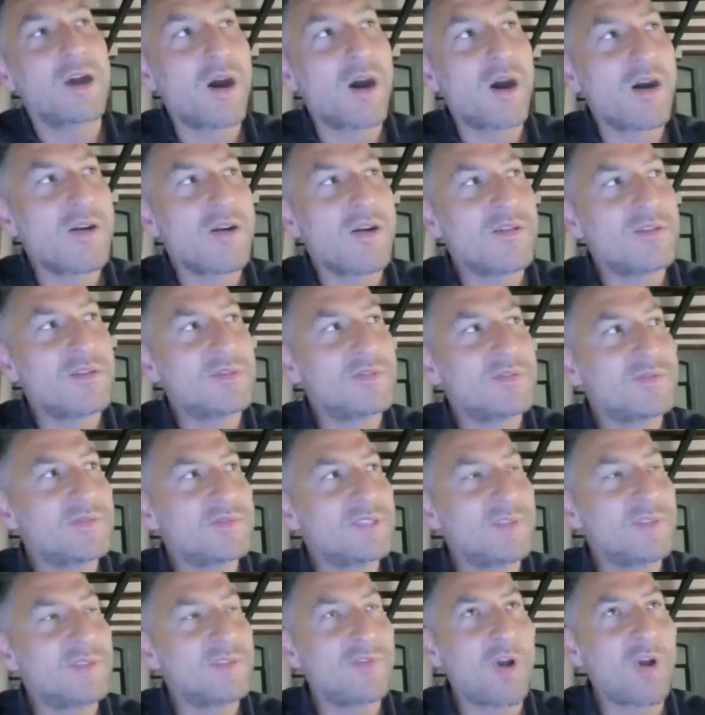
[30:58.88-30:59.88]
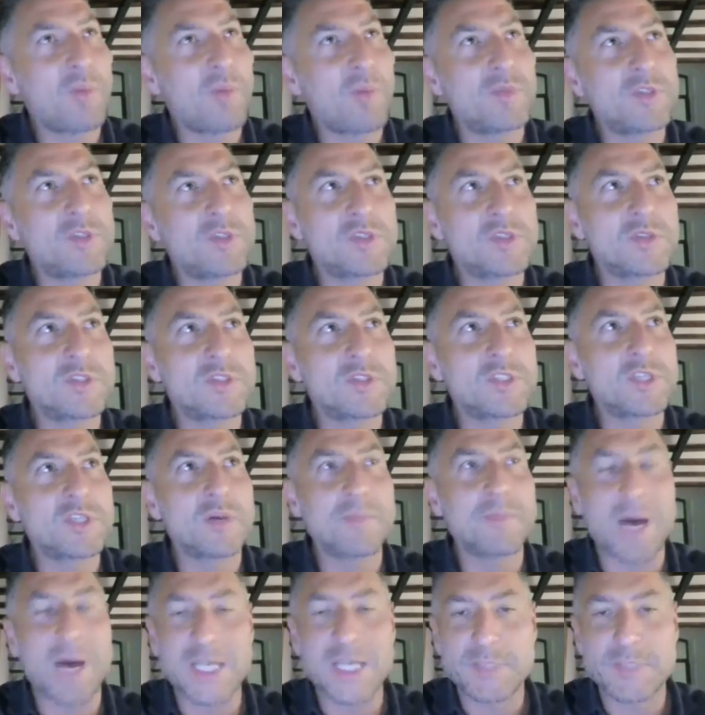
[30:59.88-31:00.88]
of development in
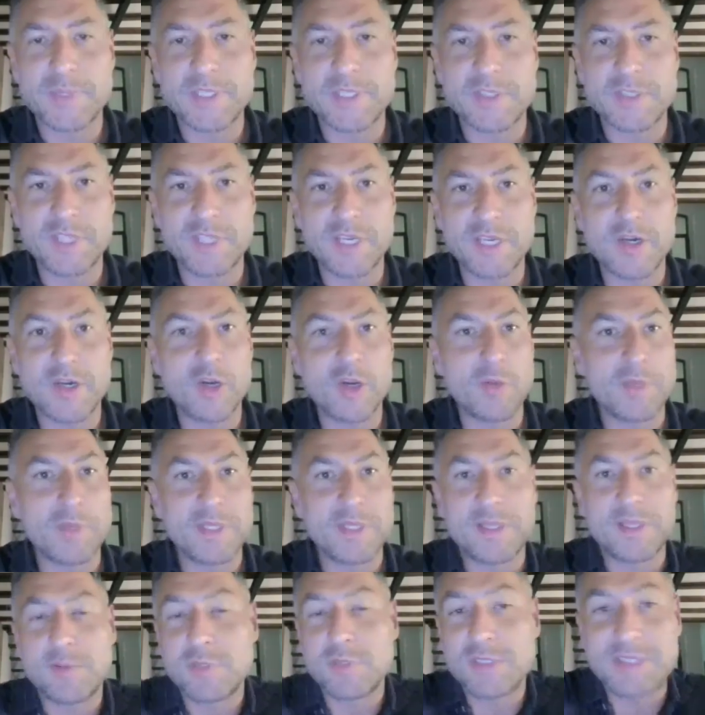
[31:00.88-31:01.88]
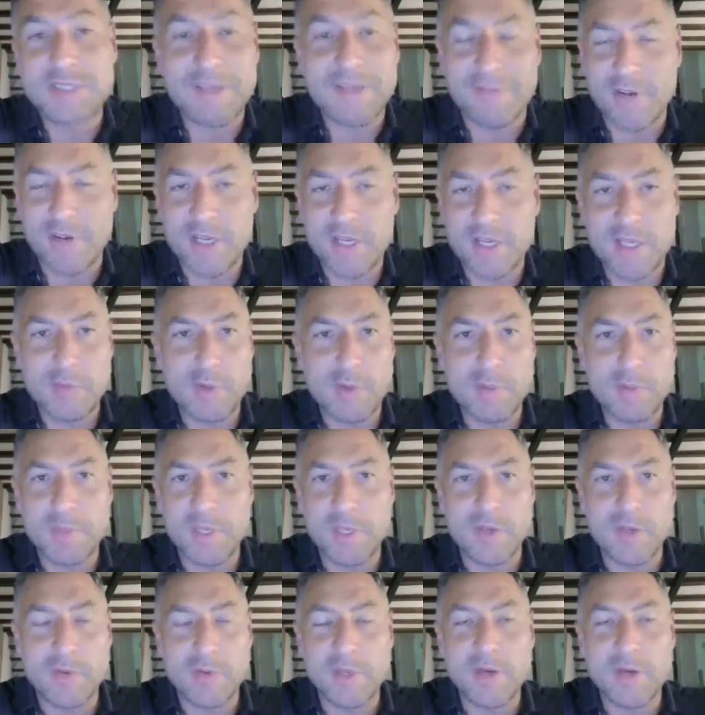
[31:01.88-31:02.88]
some aspects of the economy, there is definitely will be
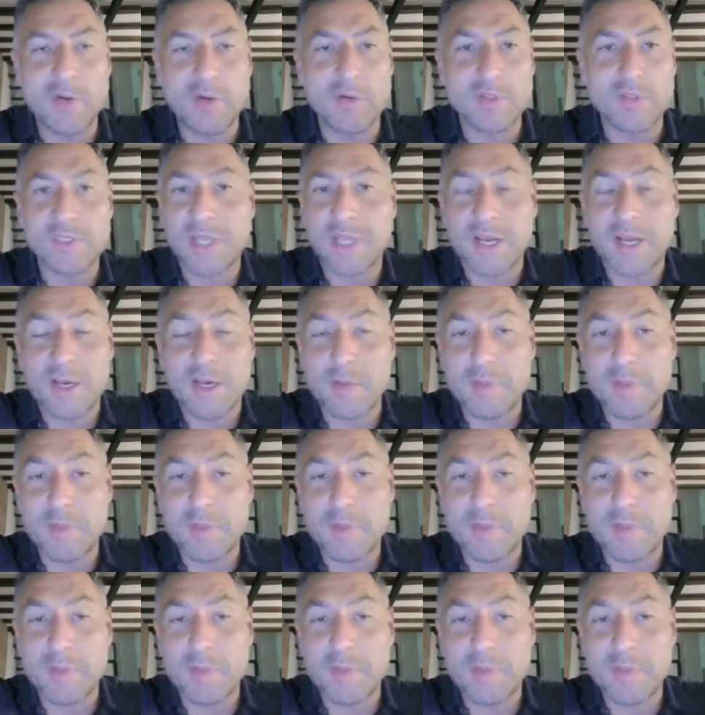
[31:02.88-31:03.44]
unicorns that are